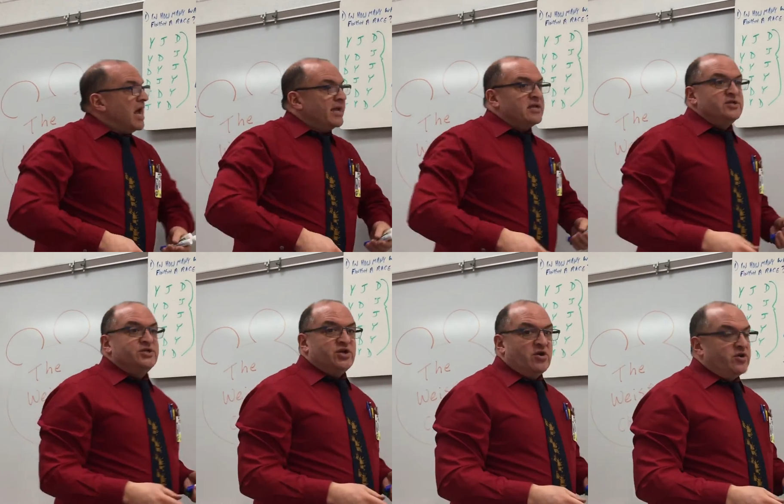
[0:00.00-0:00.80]
I can
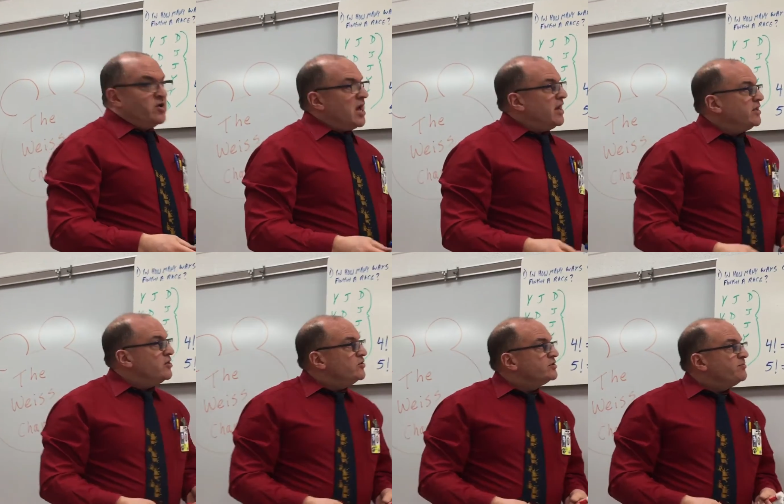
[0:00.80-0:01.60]
show you how to
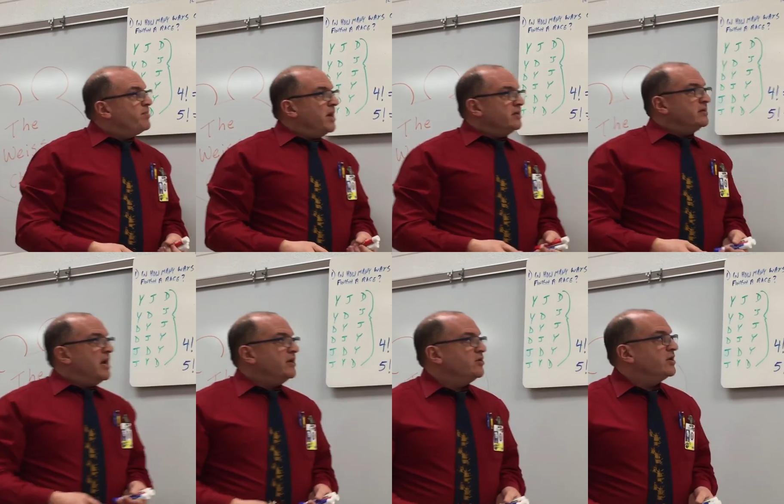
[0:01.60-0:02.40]
use the button
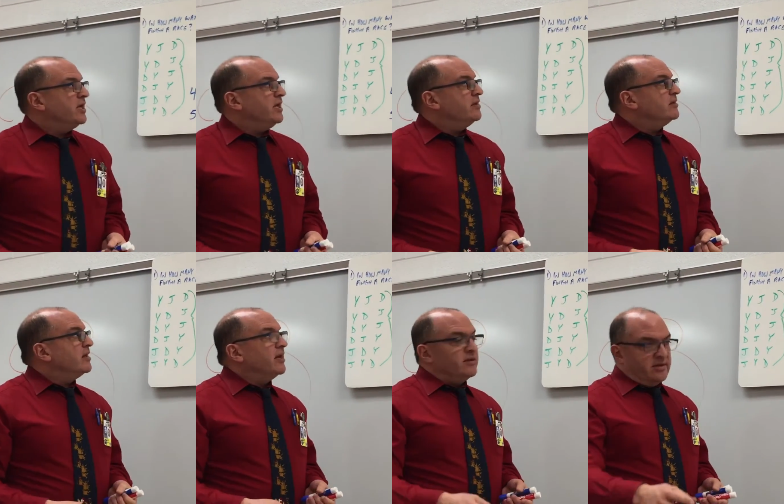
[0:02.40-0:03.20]
on your key,
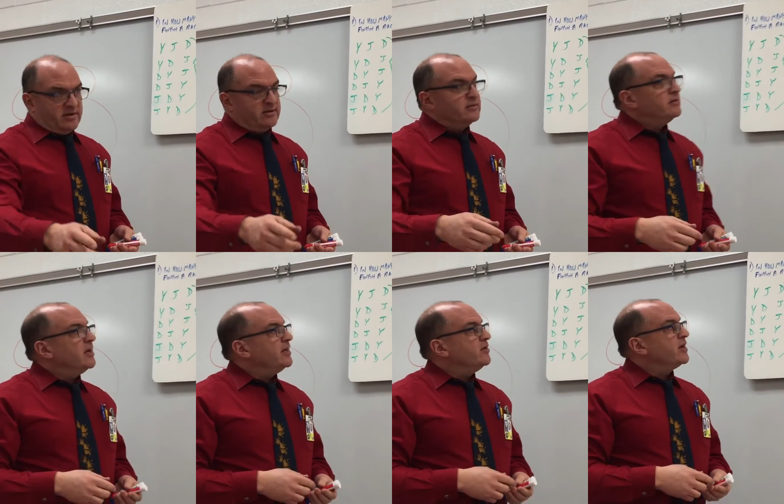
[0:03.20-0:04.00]
on your
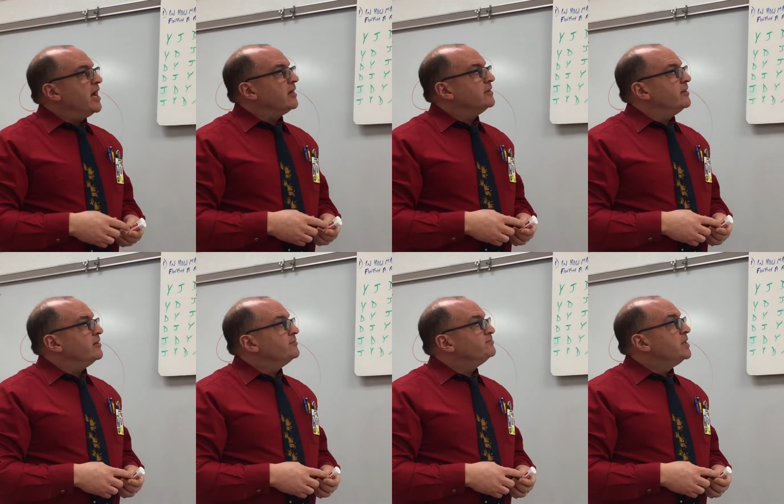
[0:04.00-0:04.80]

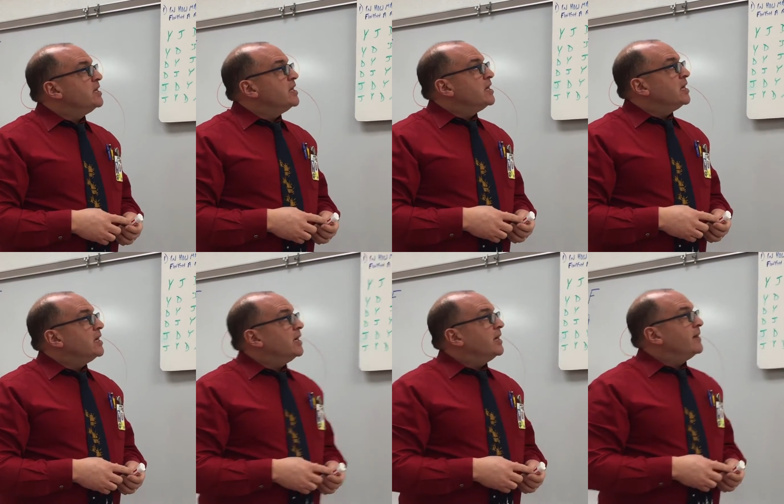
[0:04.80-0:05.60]
calculator.
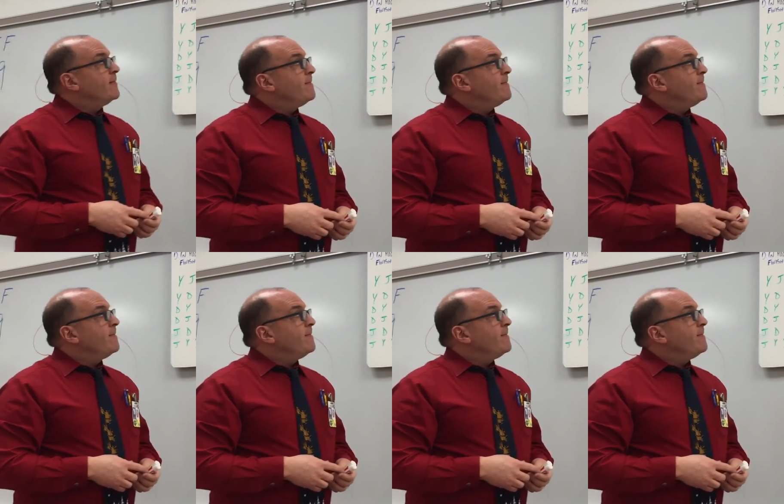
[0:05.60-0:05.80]
All right?